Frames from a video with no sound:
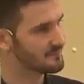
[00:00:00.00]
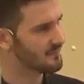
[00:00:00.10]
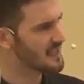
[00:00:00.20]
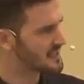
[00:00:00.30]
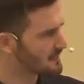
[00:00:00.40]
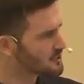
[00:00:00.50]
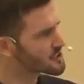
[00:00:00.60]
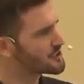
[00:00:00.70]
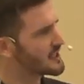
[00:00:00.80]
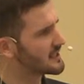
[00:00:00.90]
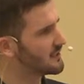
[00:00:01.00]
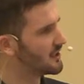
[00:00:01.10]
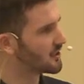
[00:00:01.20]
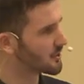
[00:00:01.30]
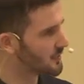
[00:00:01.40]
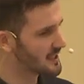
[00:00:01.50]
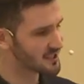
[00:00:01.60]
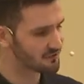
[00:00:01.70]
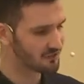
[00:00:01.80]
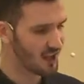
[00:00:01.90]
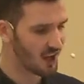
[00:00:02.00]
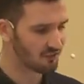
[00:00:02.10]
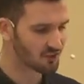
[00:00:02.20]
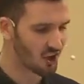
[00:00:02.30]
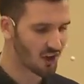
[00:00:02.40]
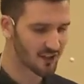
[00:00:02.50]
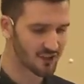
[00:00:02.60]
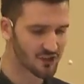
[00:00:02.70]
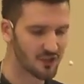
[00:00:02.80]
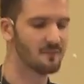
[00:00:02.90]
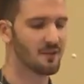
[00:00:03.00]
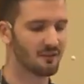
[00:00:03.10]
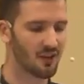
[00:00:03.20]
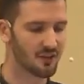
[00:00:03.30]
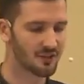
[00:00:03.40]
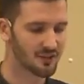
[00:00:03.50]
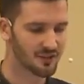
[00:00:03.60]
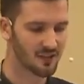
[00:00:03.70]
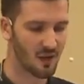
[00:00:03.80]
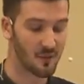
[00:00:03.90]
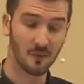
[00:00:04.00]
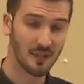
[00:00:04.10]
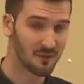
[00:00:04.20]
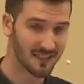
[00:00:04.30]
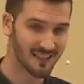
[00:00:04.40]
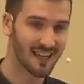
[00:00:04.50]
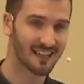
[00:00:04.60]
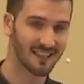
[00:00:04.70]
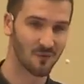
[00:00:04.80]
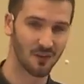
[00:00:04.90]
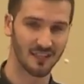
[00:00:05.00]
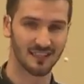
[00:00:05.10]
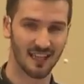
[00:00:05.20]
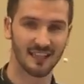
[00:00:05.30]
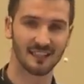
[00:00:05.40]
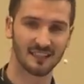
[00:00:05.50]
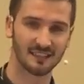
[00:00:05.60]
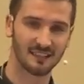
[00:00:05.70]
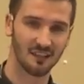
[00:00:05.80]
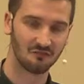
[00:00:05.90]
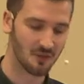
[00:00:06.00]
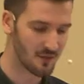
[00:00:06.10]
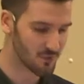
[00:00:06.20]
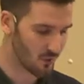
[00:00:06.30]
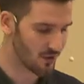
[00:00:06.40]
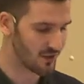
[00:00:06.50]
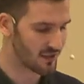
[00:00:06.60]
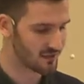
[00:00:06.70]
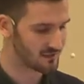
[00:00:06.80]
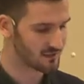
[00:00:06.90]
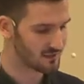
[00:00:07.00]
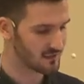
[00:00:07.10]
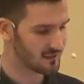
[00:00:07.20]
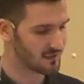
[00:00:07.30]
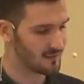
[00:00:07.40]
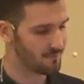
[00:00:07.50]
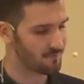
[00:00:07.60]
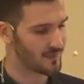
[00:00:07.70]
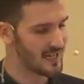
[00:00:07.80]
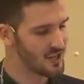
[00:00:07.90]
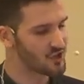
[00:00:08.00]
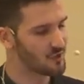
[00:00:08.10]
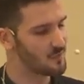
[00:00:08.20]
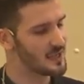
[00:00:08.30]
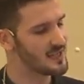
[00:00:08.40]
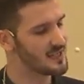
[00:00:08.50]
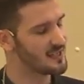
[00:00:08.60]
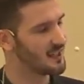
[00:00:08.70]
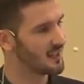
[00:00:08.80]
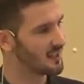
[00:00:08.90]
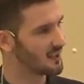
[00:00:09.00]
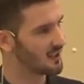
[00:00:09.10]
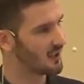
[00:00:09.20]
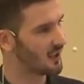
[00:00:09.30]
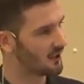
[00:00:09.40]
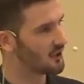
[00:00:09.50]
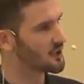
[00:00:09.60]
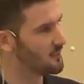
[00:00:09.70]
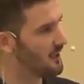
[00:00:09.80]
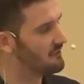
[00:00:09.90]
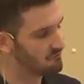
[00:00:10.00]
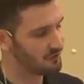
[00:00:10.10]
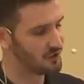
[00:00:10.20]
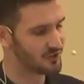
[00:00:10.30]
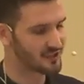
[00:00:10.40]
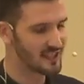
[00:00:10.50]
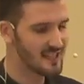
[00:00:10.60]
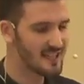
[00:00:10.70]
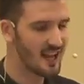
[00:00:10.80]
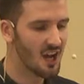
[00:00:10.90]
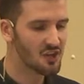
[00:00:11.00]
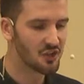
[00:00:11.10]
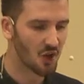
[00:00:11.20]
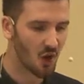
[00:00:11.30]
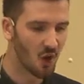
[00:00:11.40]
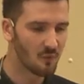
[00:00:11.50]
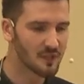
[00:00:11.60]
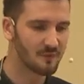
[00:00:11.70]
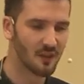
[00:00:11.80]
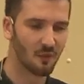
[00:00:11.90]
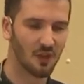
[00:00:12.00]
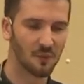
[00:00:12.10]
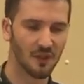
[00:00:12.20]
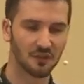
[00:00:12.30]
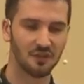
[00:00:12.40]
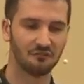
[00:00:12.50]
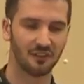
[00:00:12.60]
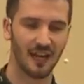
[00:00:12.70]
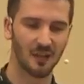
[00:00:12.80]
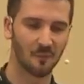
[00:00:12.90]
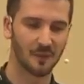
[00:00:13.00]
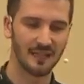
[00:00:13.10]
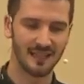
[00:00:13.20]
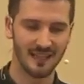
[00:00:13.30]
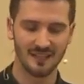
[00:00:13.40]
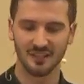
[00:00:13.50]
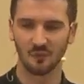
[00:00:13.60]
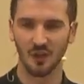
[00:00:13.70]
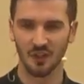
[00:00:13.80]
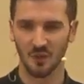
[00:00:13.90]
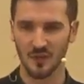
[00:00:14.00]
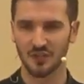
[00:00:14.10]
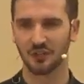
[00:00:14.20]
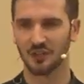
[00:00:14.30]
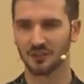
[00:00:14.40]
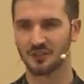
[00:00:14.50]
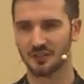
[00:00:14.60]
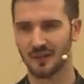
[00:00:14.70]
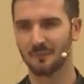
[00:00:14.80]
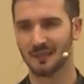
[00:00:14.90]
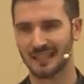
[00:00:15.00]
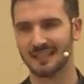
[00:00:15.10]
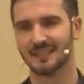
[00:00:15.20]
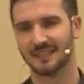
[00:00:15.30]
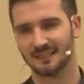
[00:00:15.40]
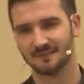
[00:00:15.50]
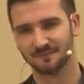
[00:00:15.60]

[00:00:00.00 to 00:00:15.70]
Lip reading: He demonstrated the grace of God and his treatment of others. We know exactly what he is like from his word. He should be our ultimate influence. He should always be the one we look to for help. He is the one that we should look to replicate.